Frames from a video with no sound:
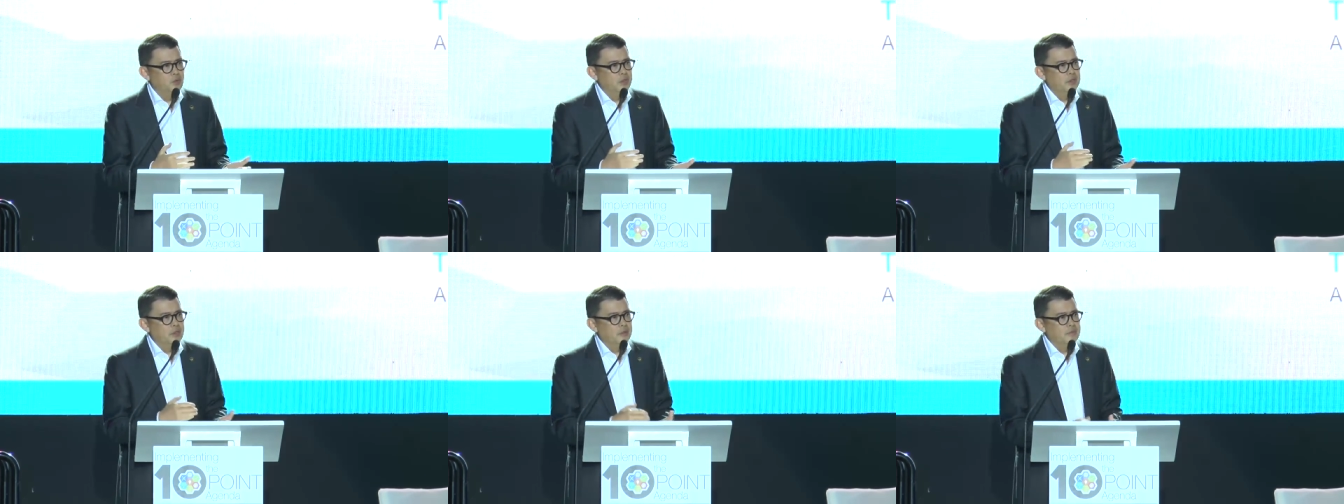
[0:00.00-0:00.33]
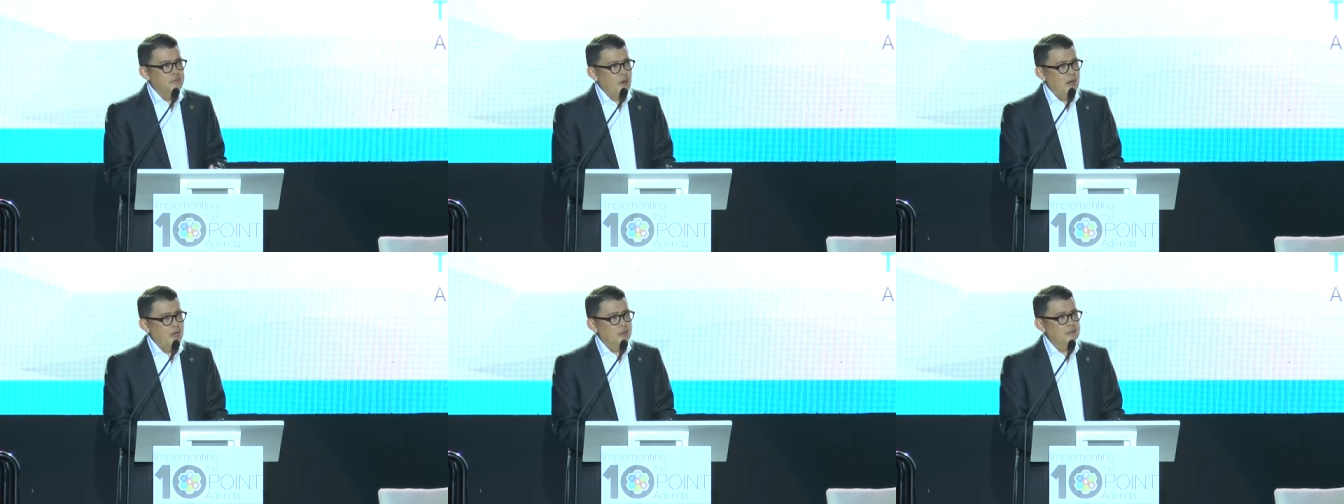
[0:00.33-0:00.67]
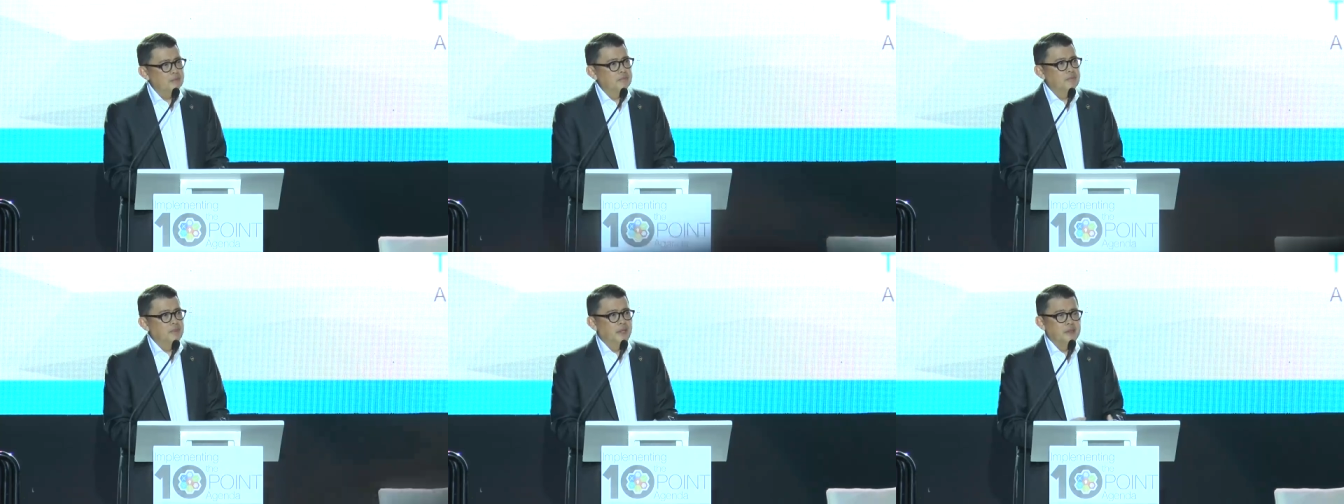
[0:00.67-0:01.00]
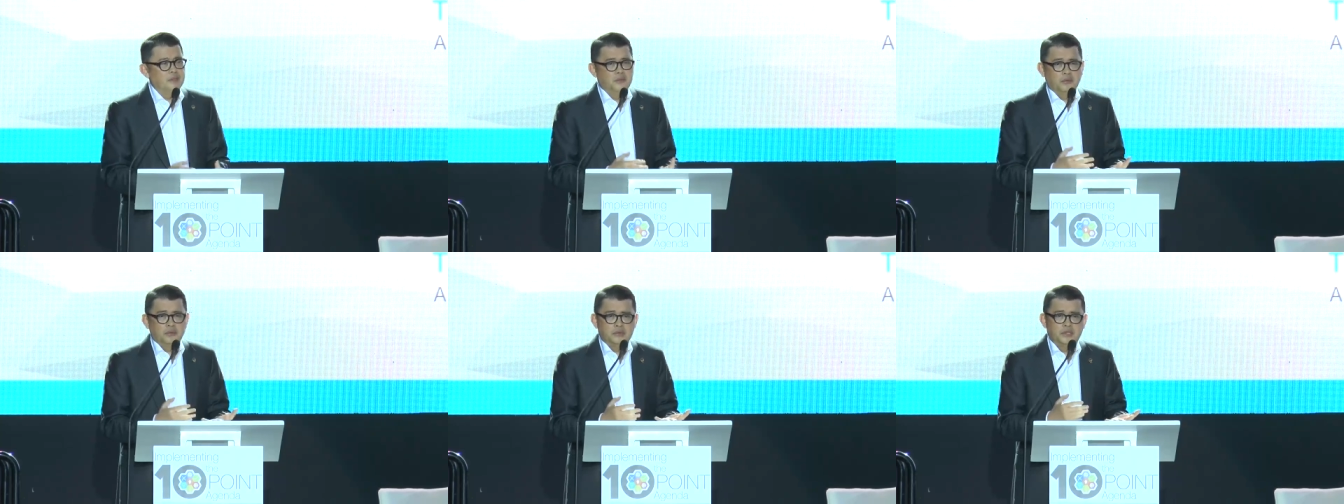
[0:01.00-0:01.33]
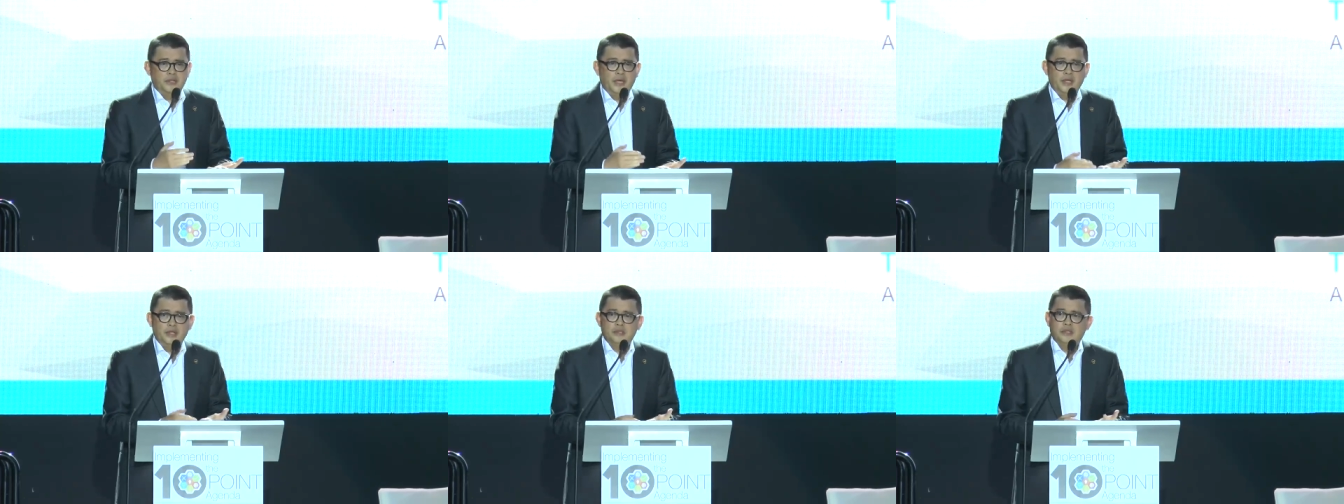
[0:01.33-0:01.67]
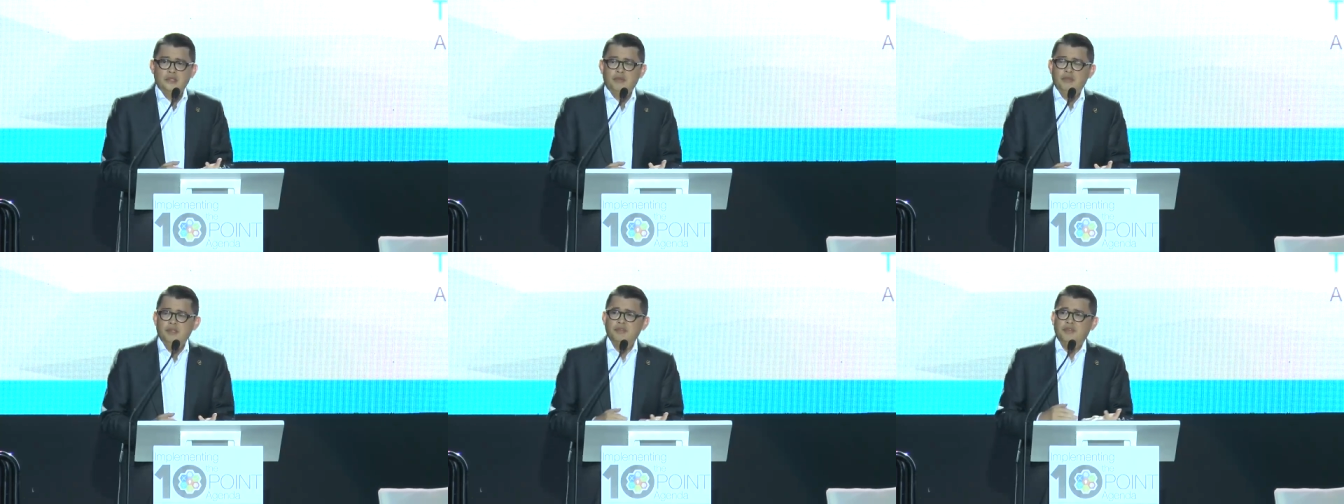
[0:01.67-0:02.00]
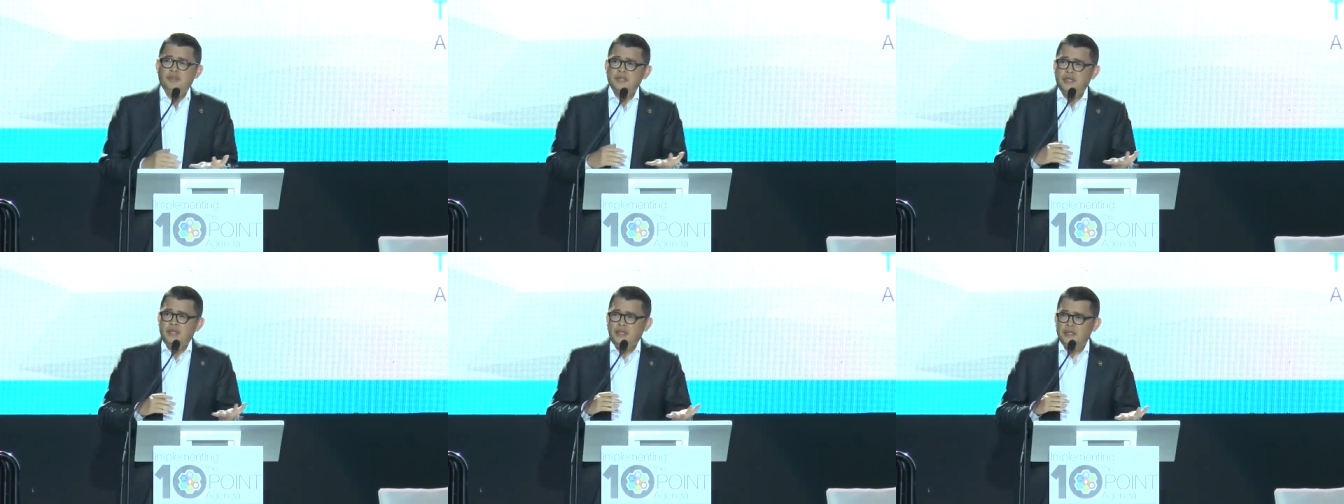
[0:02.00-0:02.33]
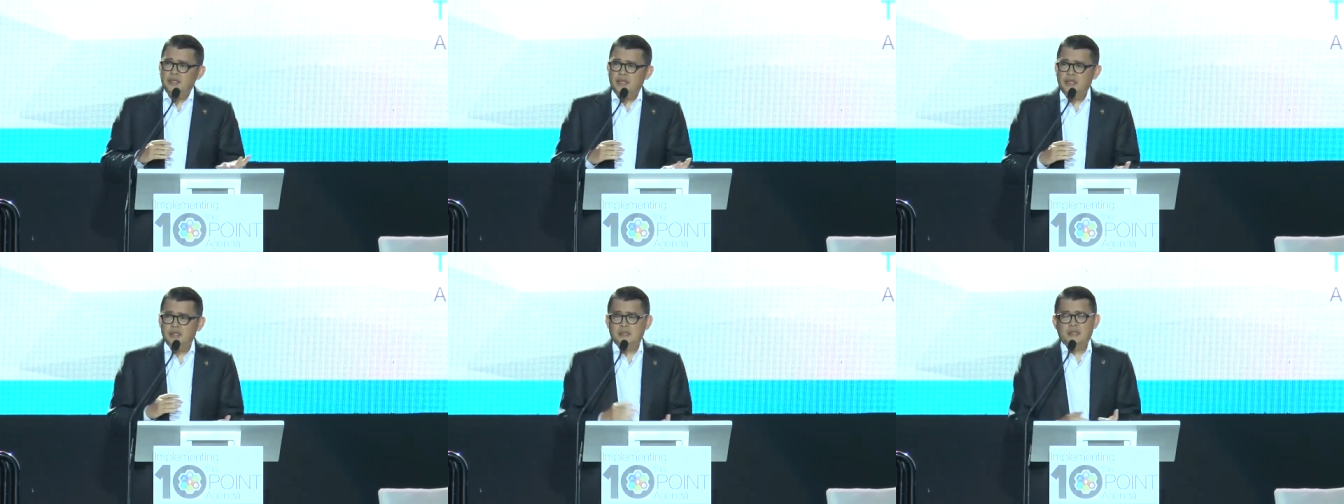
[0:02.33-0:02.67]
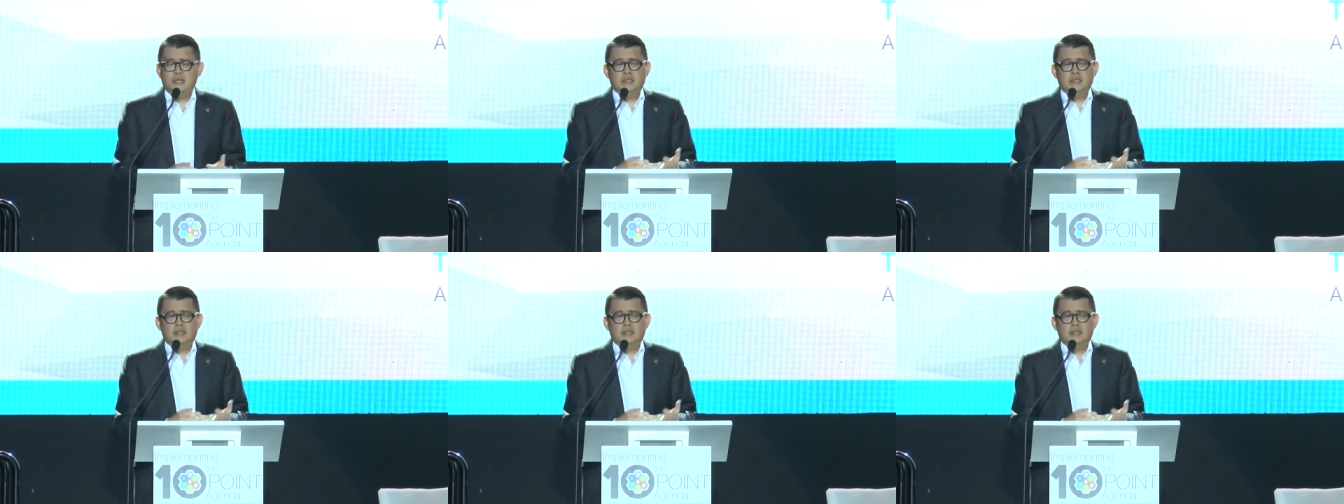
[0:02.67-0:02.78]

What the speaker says: doing their part by through shared service facilities,